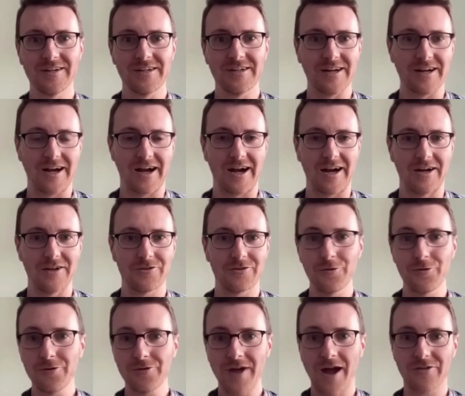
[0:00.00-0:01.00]

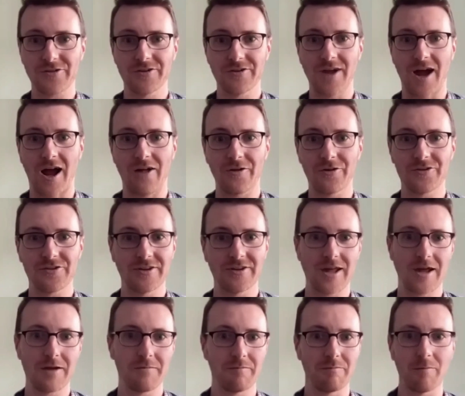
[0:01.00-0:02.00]
$2,000, and
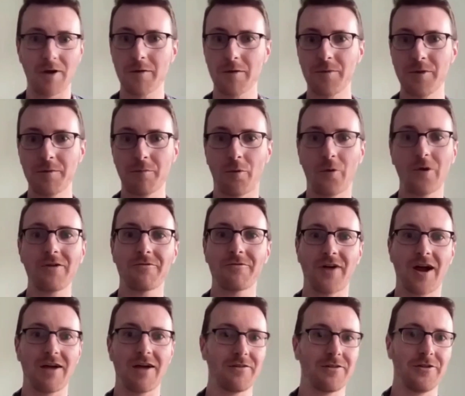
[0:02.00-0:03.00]
that might be 0.5
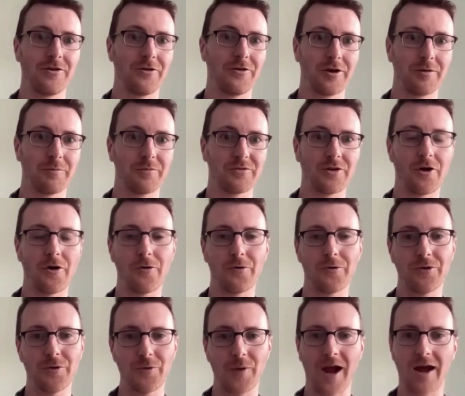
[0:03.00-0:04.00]
Ethereum. So
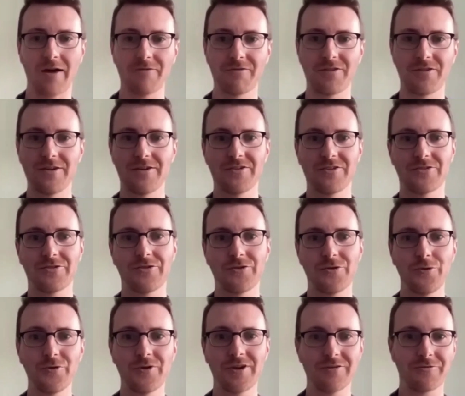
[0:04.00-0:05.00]
you have these
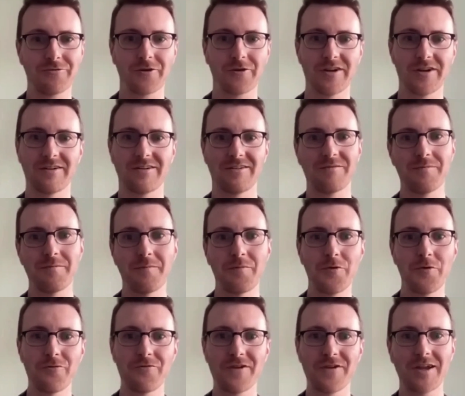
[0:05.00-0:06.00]
two different
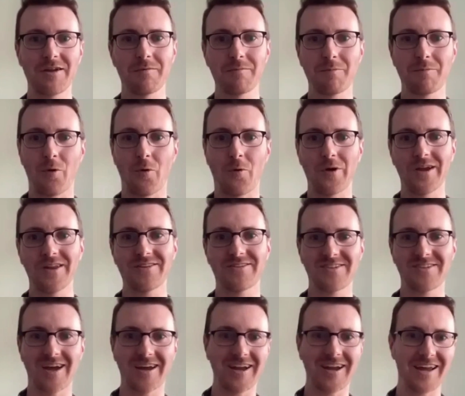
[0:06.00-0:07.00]
moving
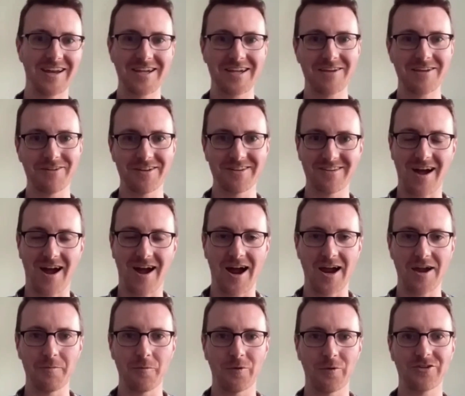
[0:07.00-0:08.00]
points at any given
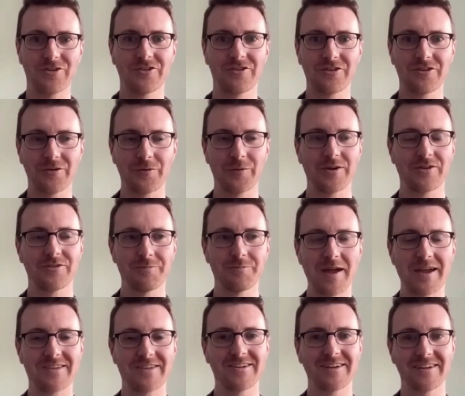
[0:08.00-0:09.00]
time, which
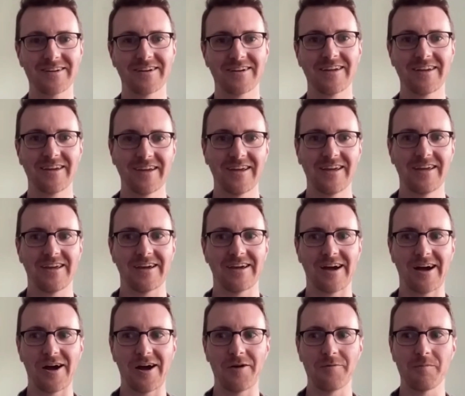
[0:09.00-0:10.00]
makes it
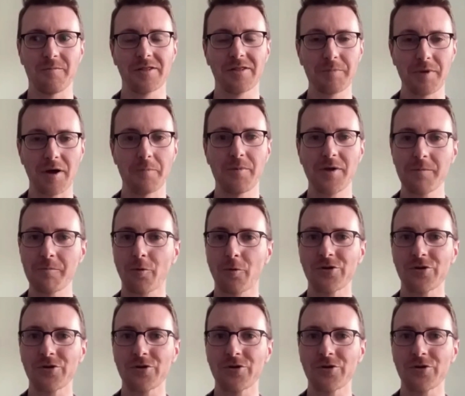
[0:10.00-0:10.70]
a bit more